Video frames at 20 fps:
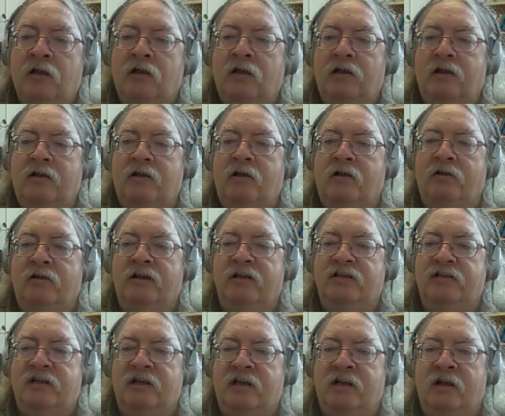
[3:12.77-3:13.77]
click on
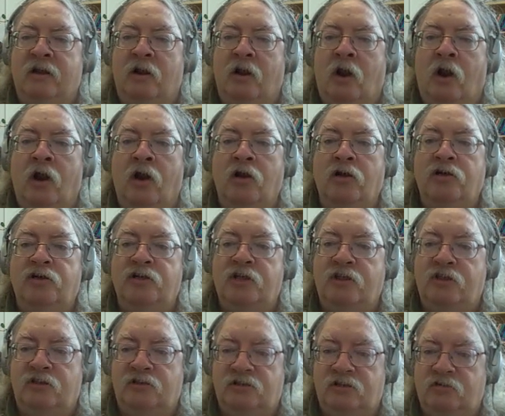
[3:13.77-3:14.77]
this enlarge
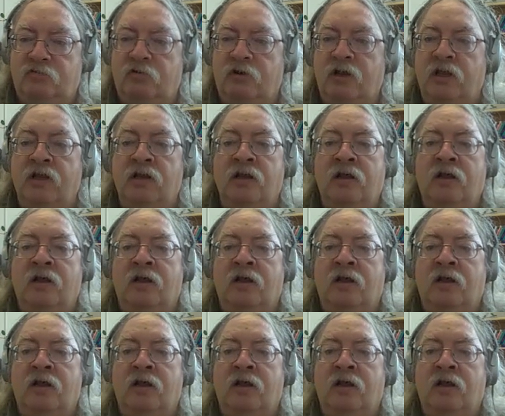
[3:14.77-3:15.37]
screen